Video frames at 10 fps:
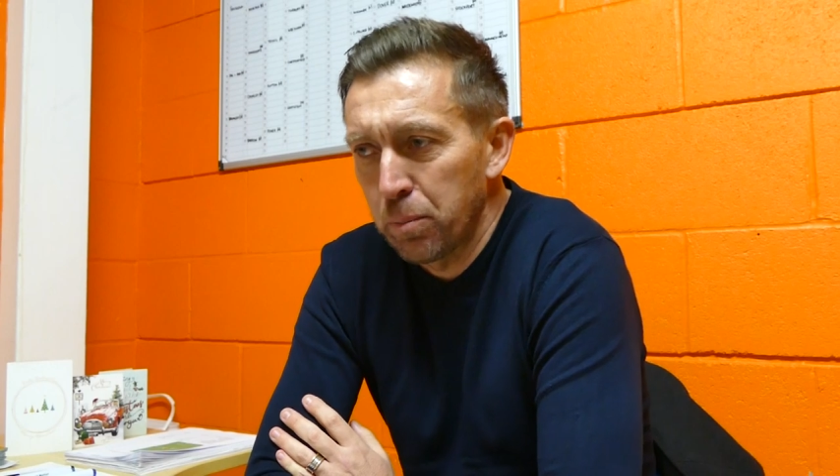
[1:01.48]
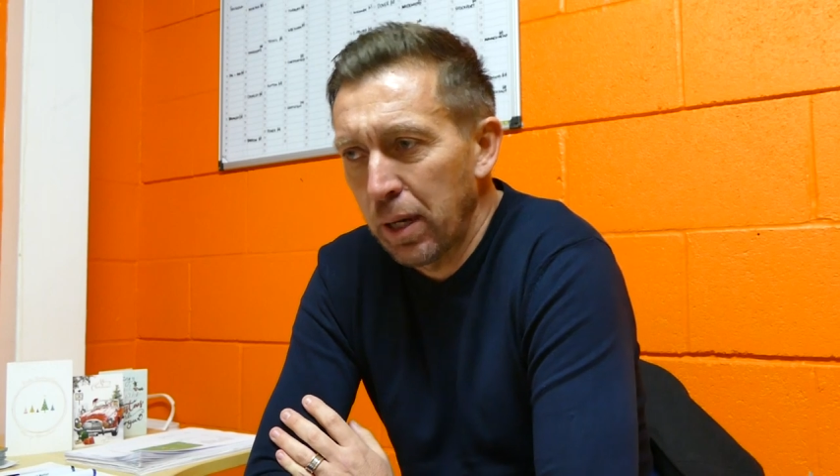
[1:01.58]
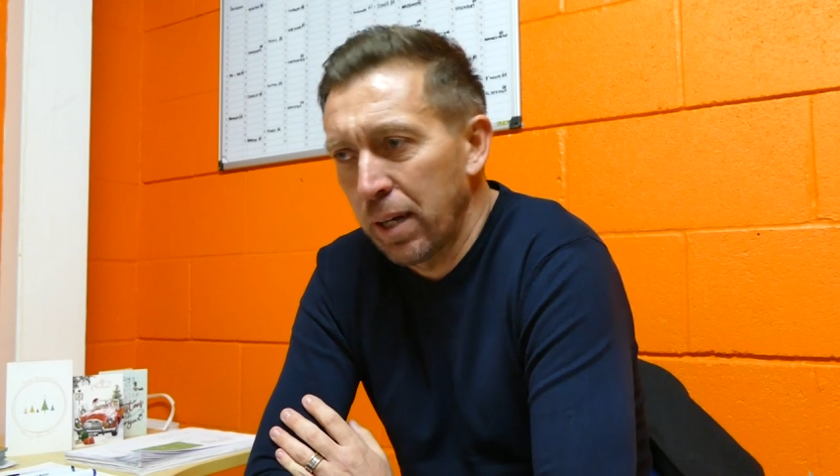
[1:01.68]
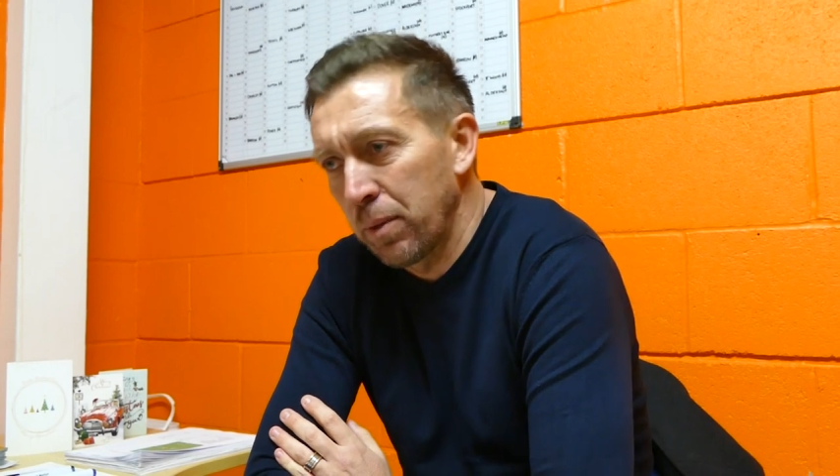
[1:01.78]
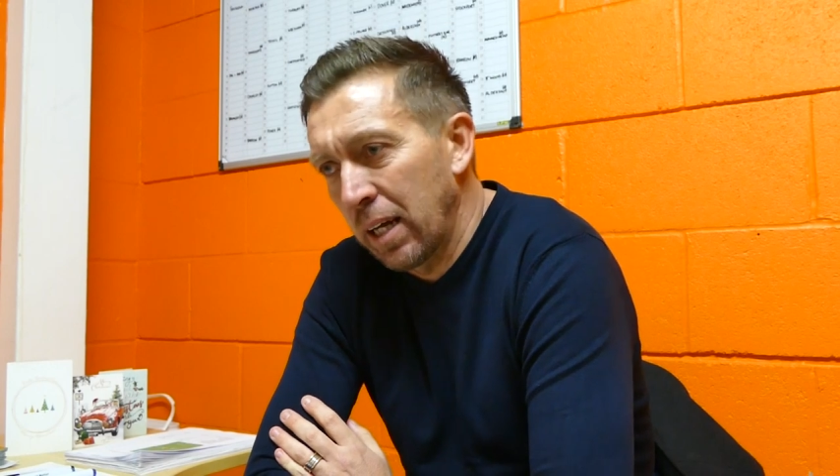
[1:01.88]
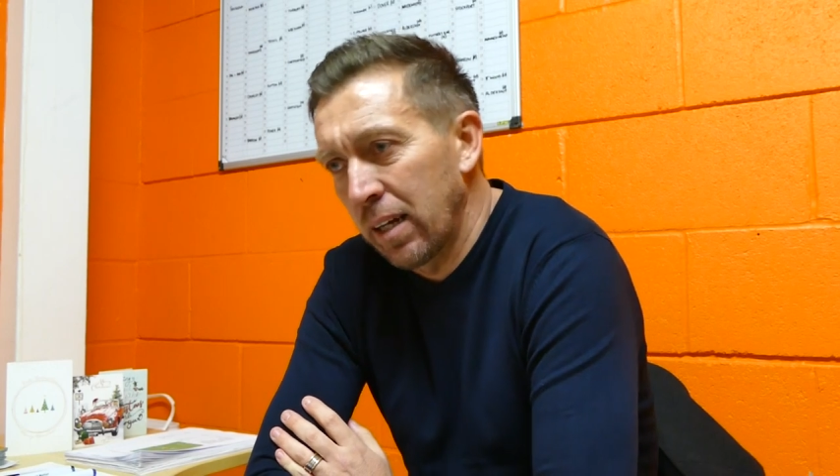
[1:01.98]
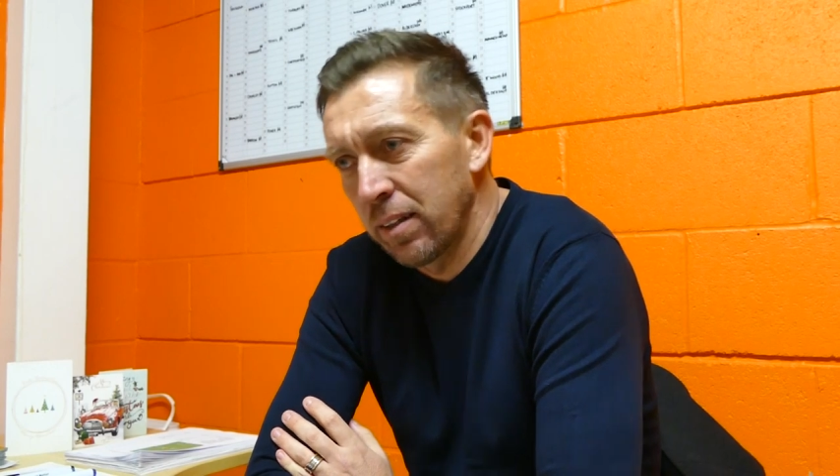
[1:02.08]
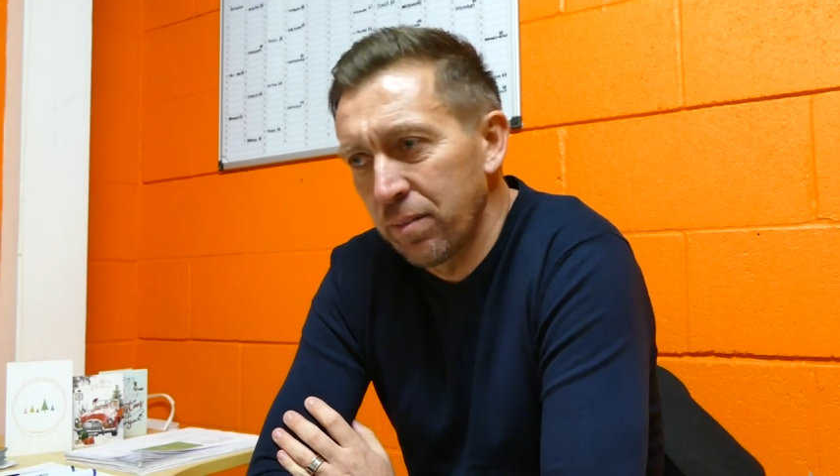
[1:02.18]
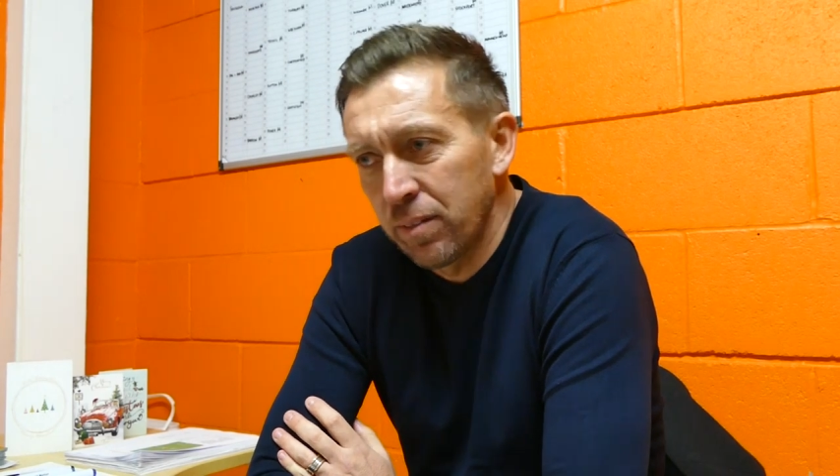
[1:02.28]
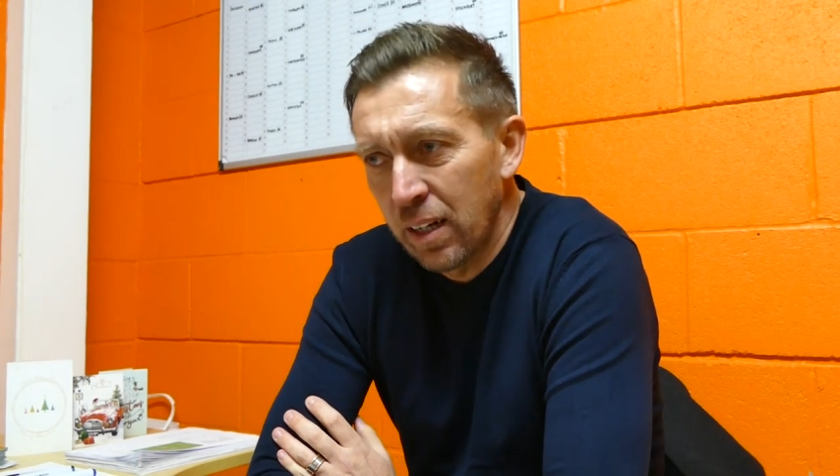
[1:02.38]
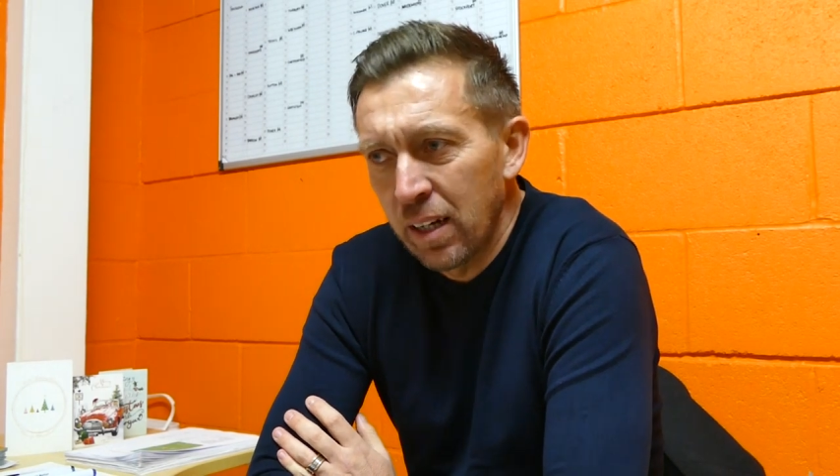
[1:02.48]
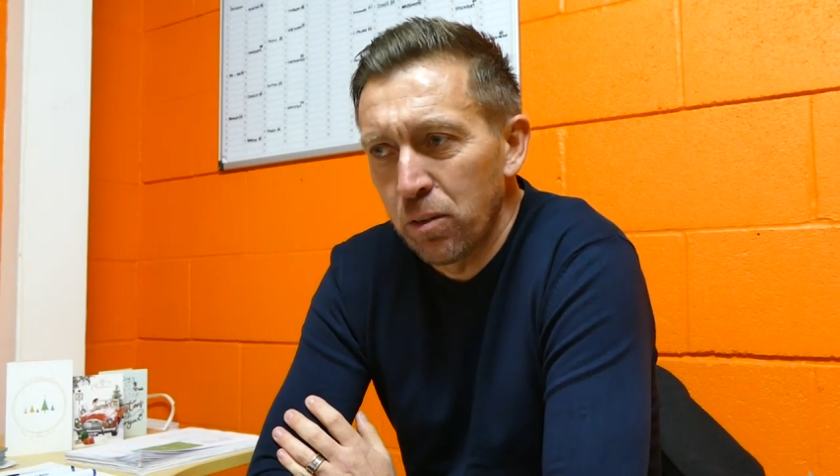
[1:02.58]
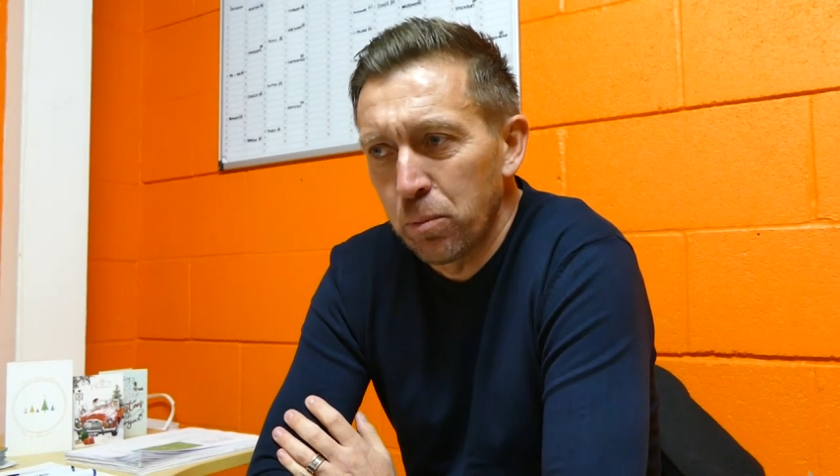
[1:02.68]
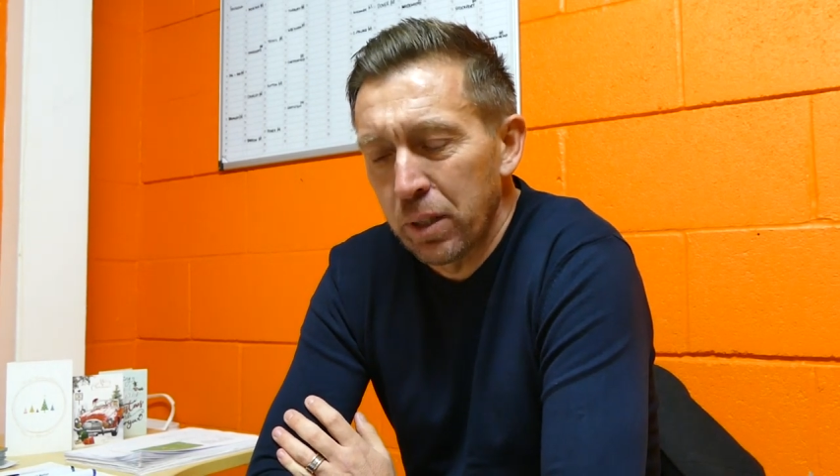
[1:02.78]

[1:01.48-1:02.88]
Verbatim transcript: play with that a little